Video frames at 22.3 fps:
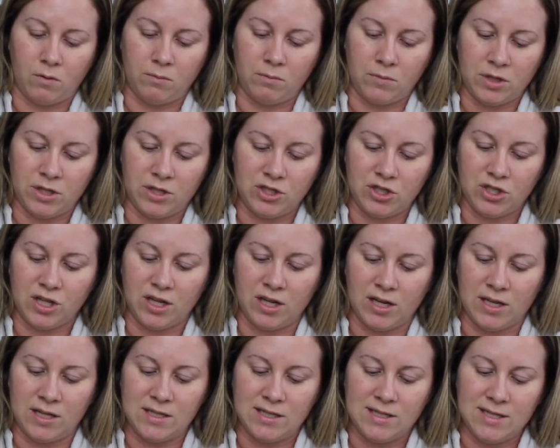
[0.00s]
I'm just
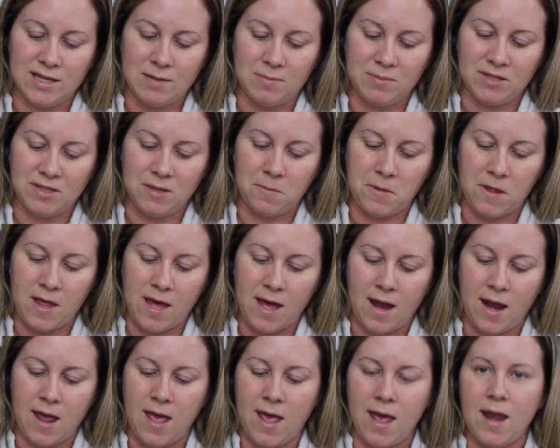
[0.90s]
gonna dip some of
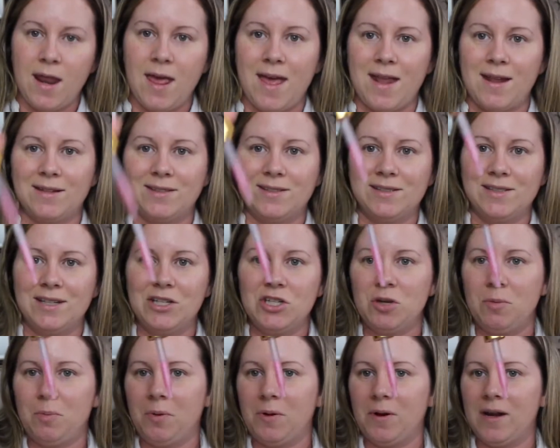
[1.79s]
that in, and it's
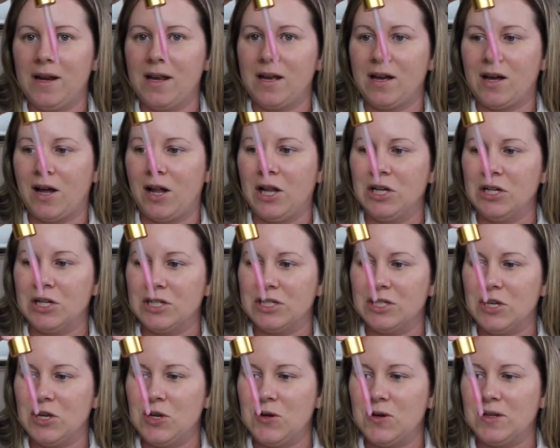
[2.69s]
such a pretty color
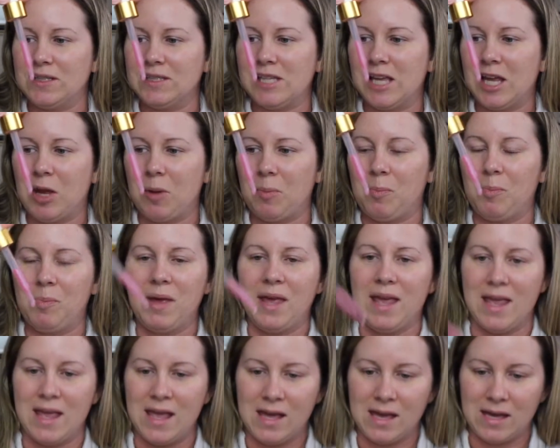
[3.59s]
too. It's like a
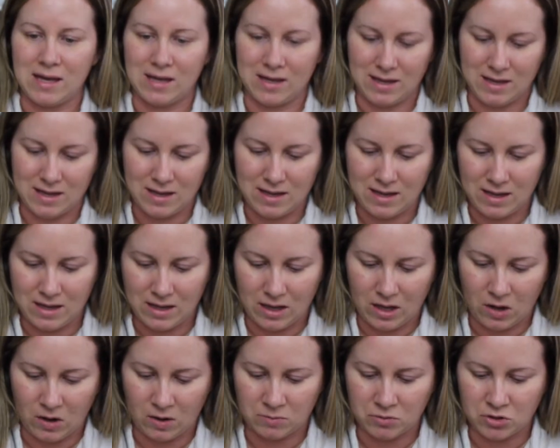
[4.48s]
pink.
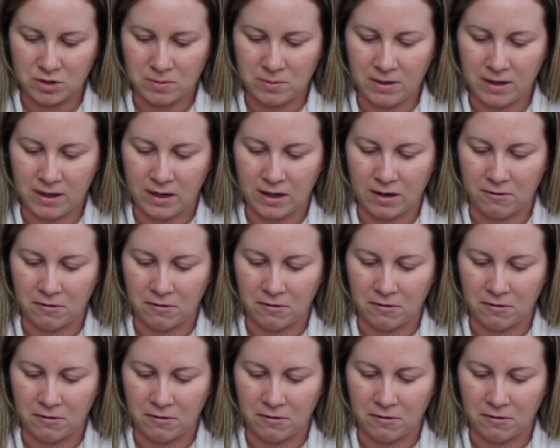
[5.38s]
Oh, I'm dripping it